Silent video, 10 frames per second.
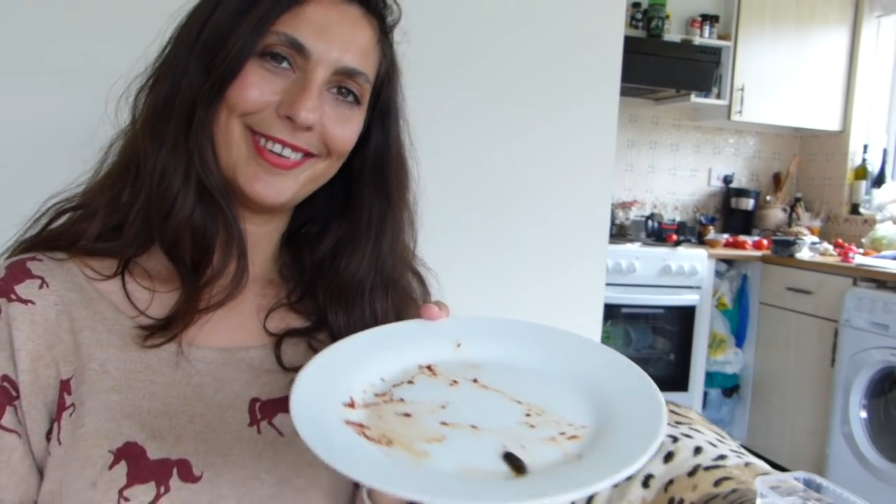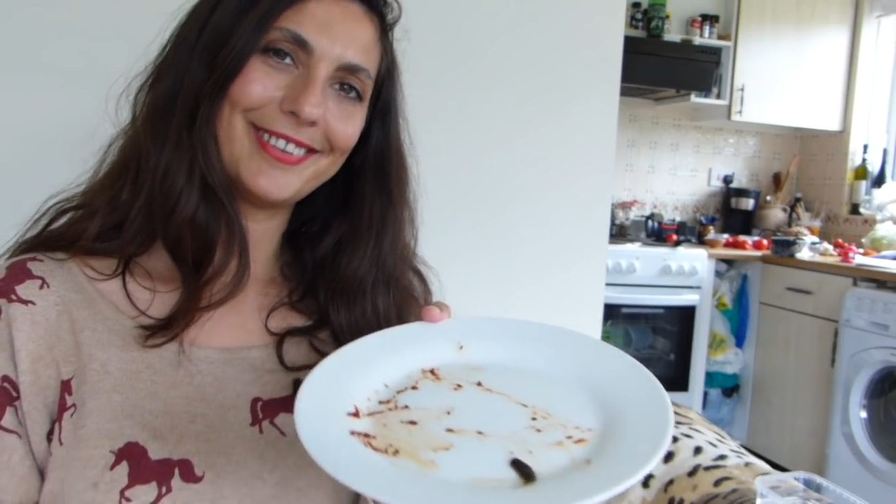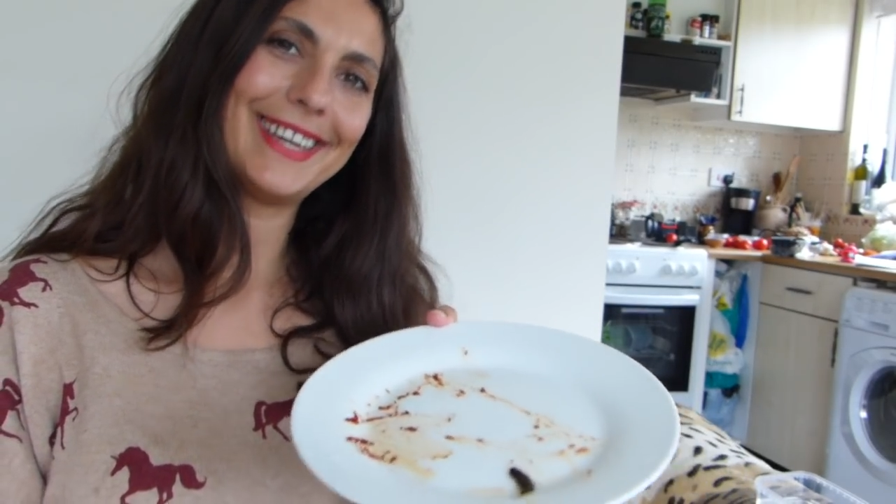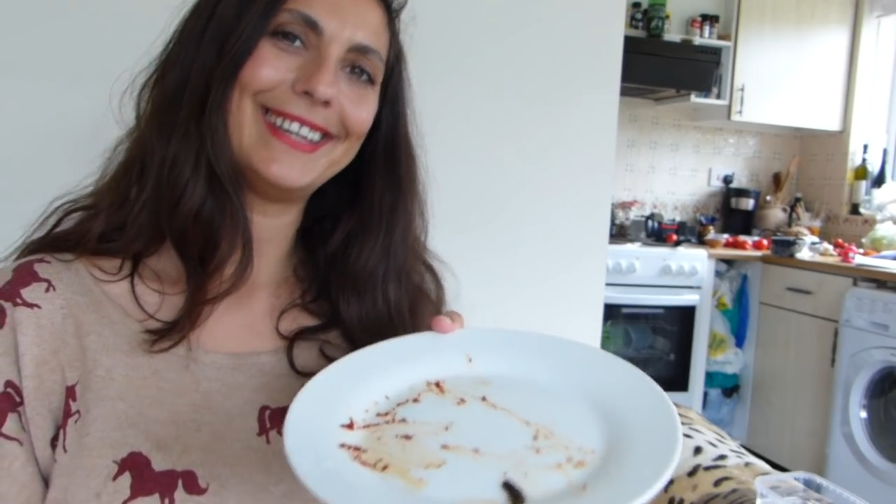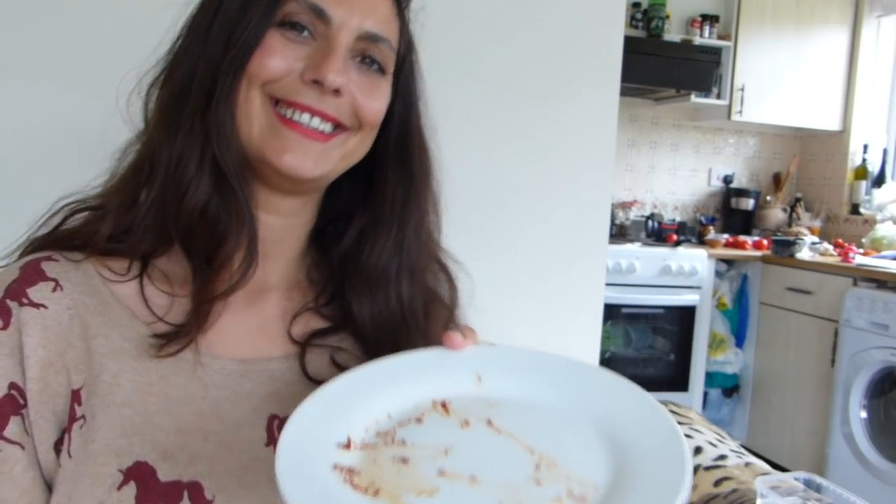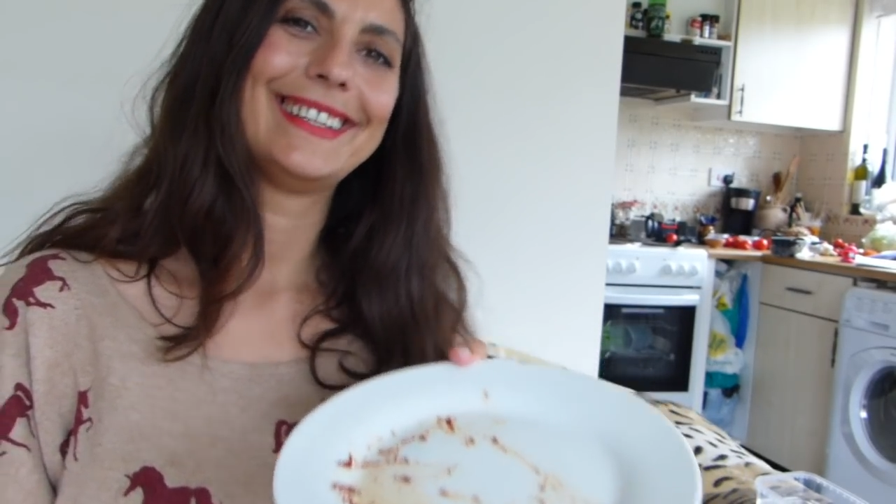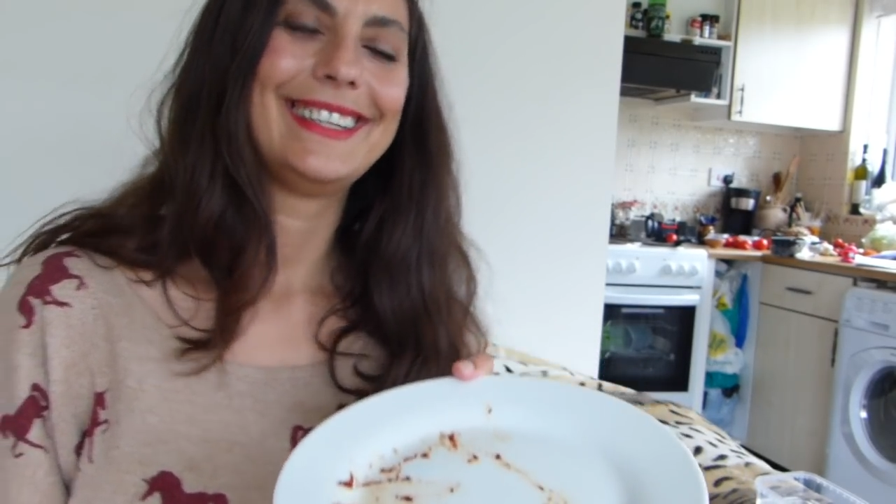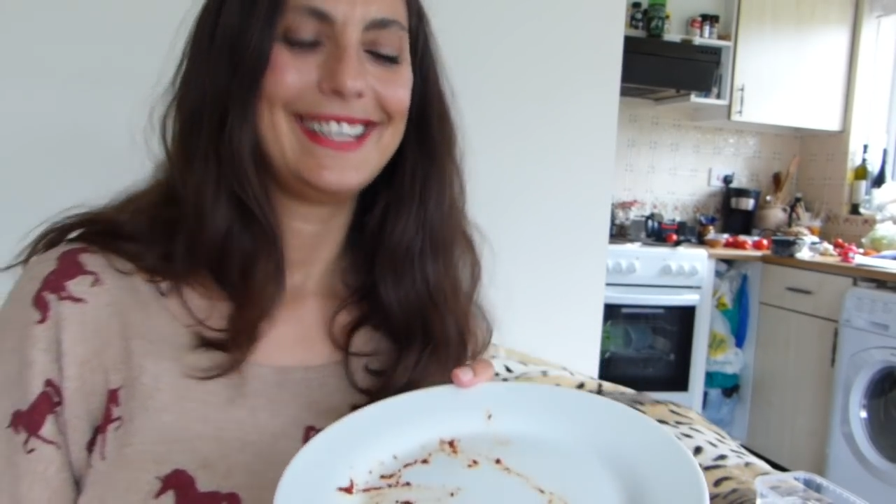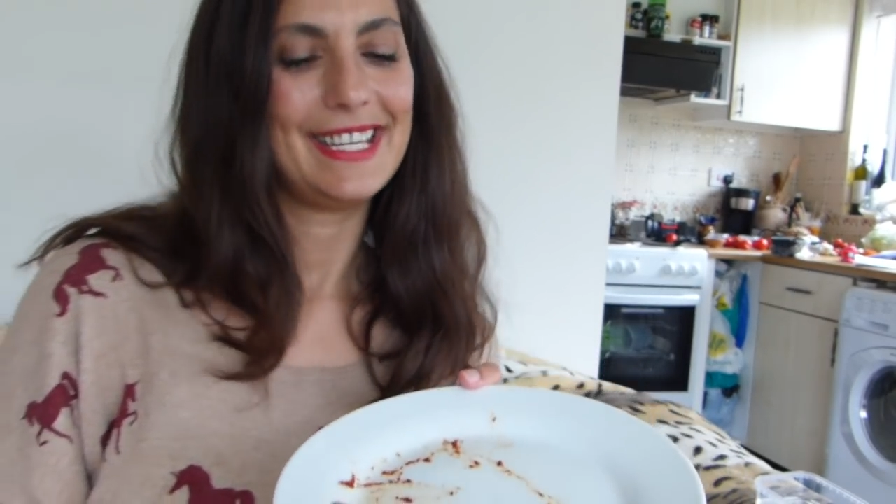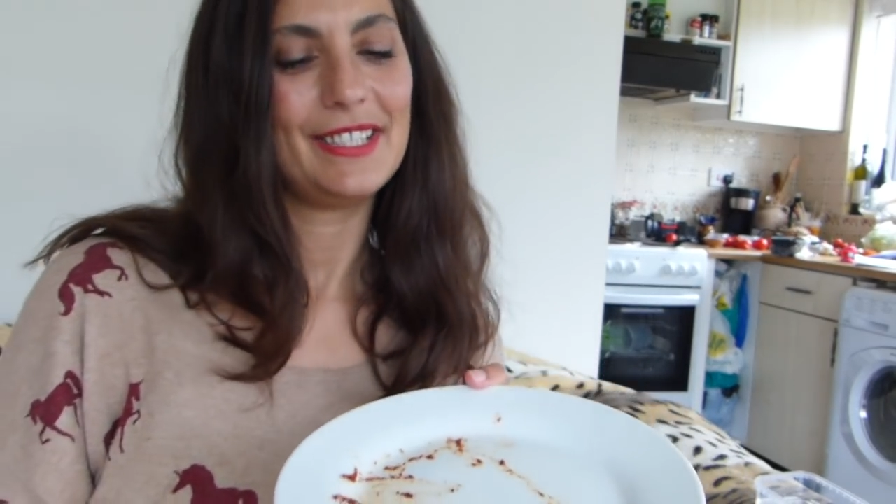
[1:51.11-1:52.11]
Okay,
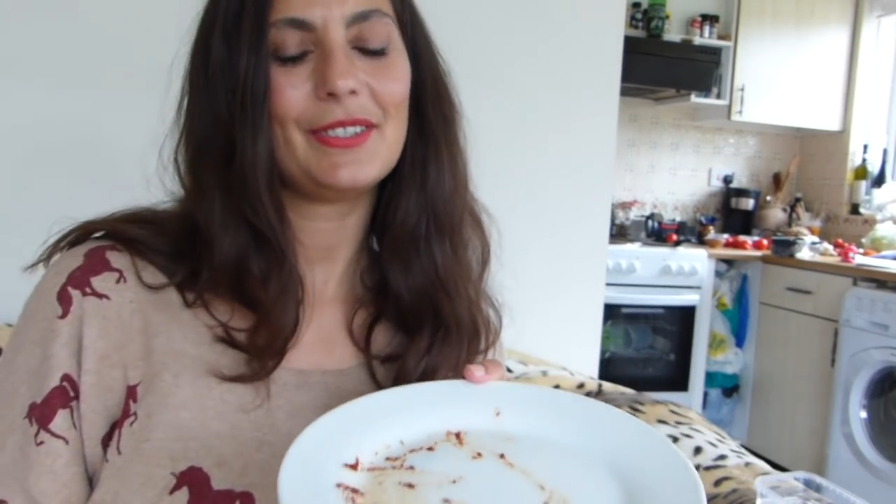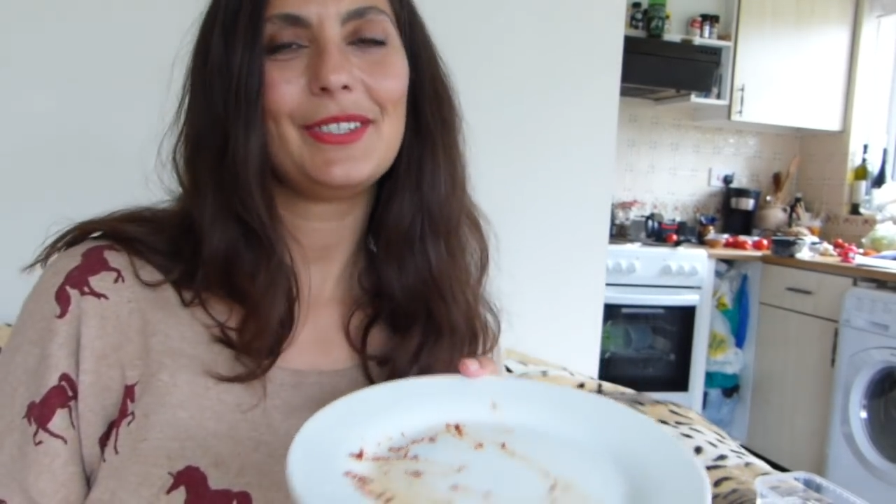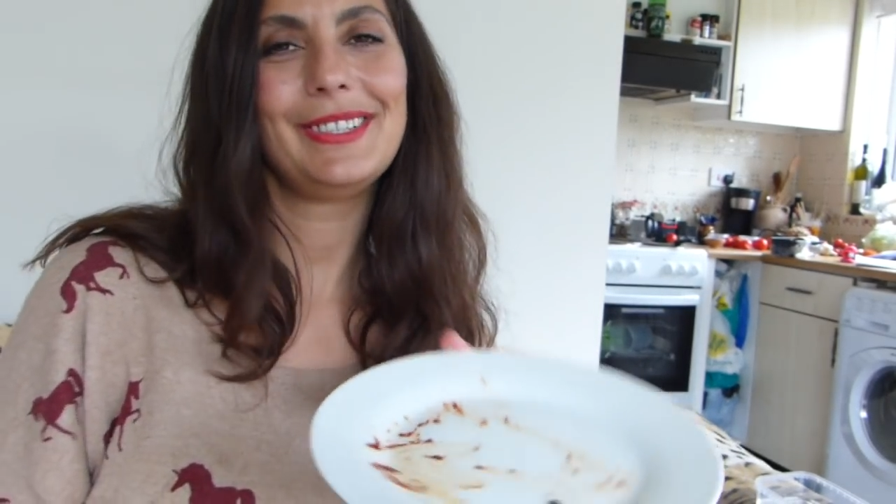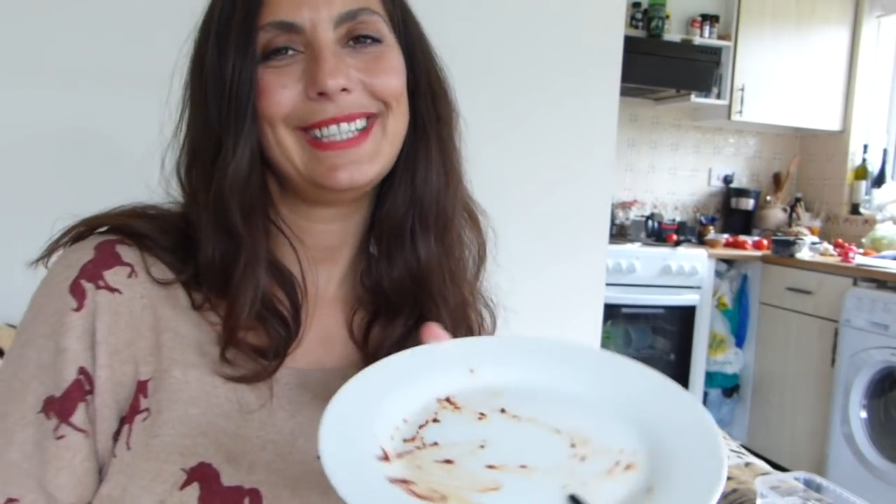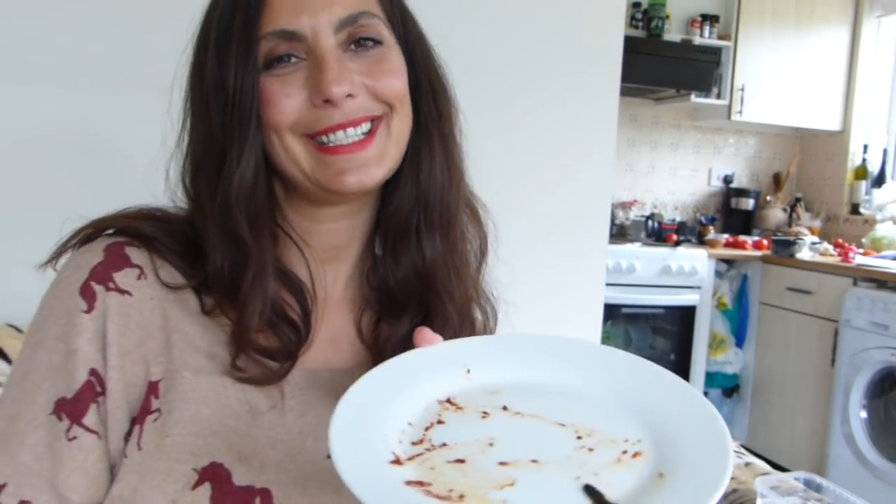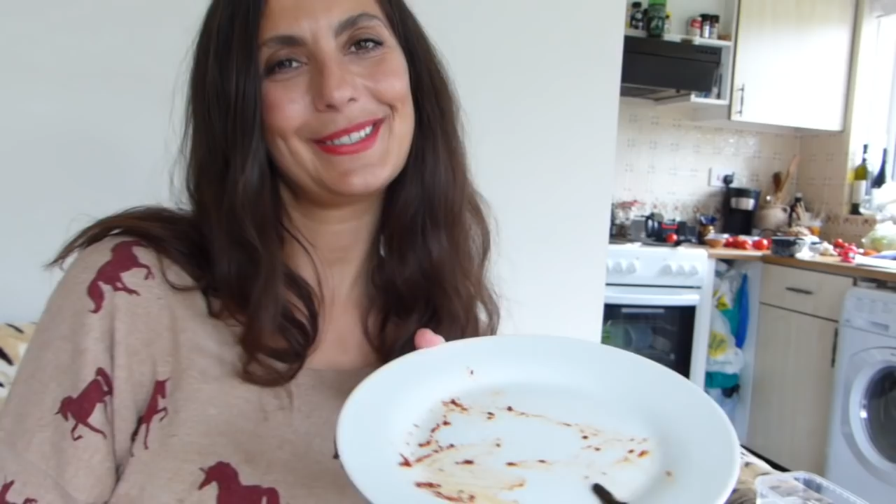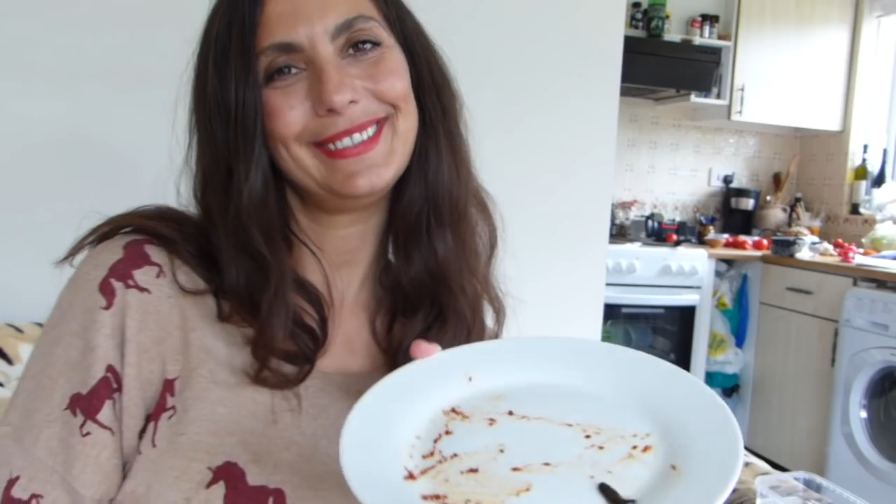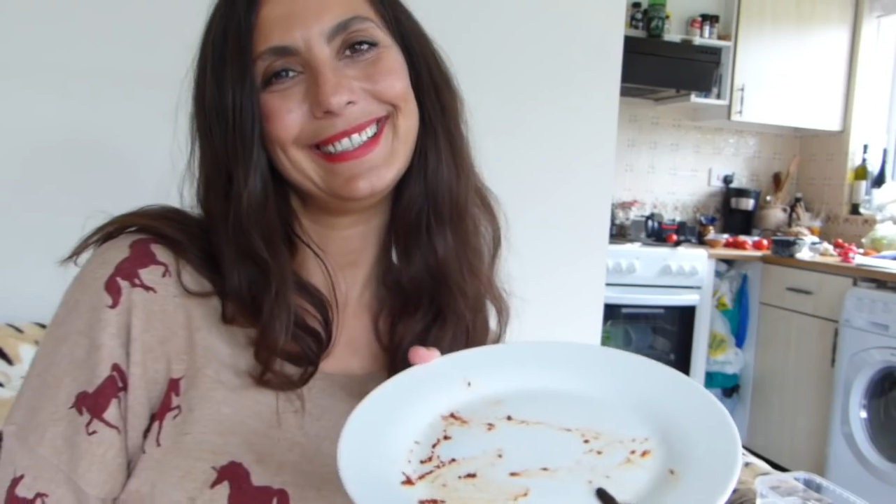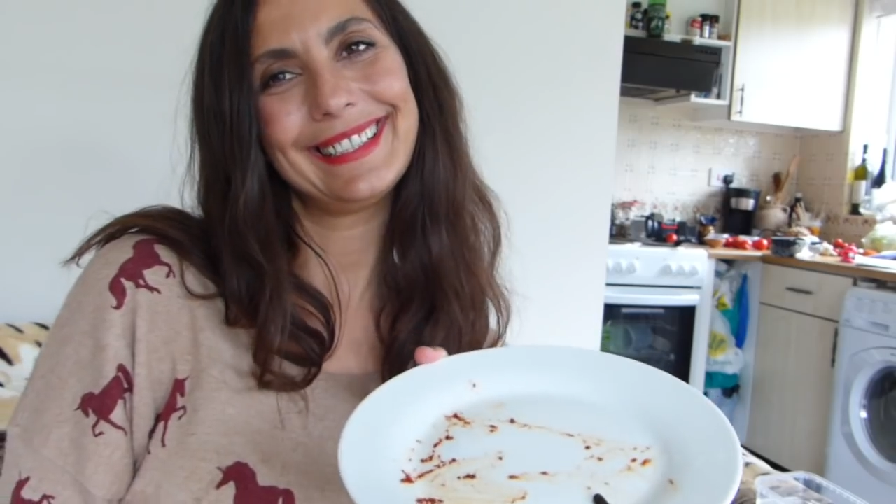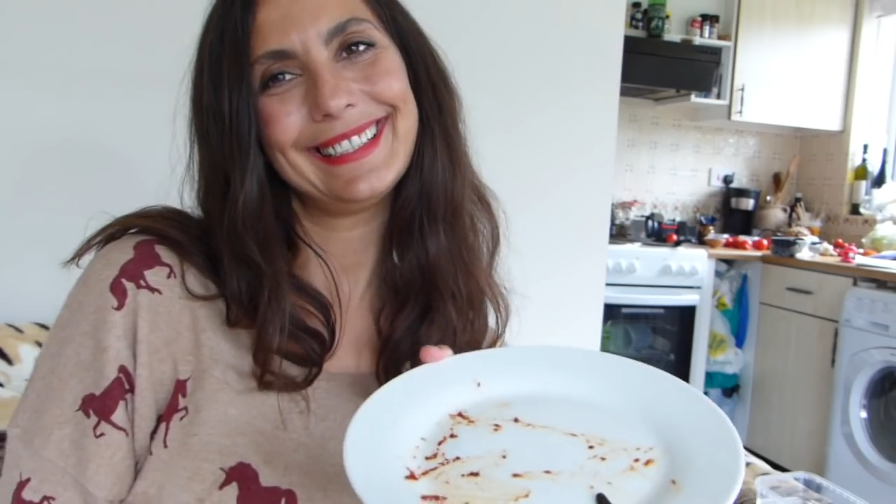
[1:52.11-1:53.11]
so see you next
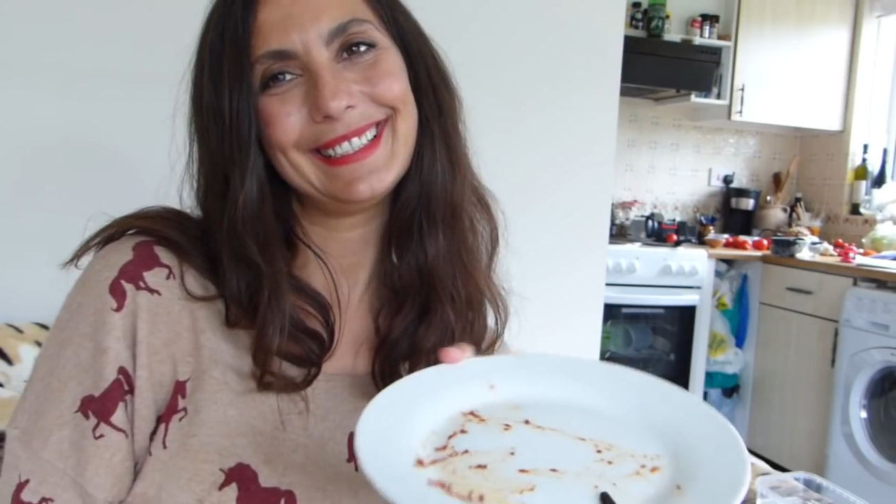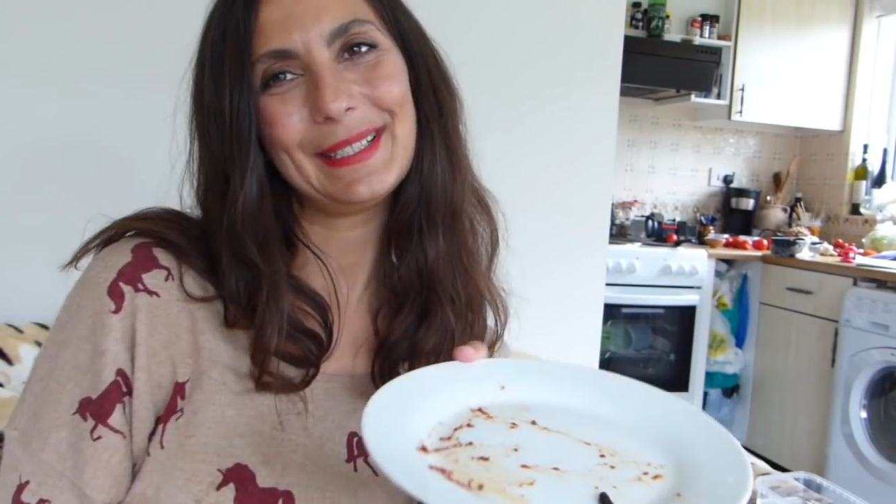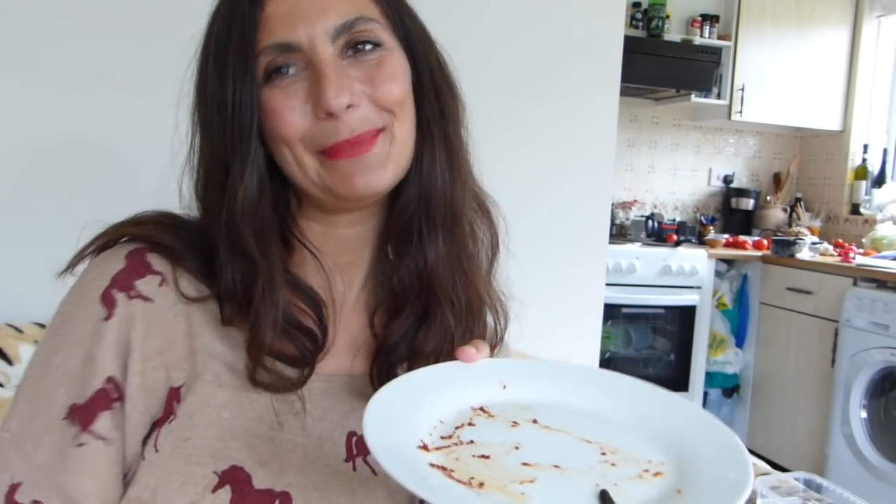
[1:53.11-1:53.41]
week.